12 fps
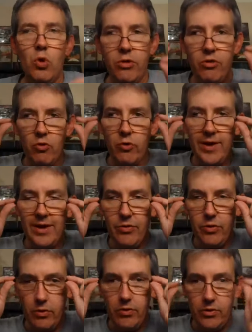worth throwing
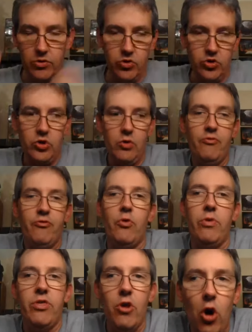out there as, you know,
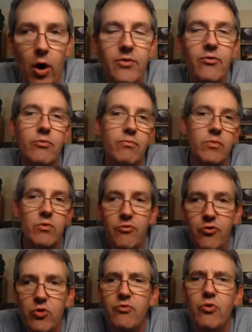for thought, you know,
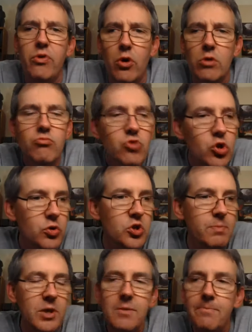food for thought, so to
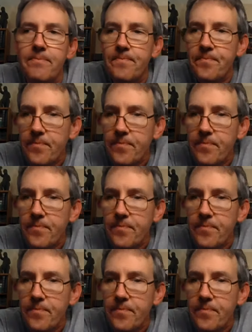speak.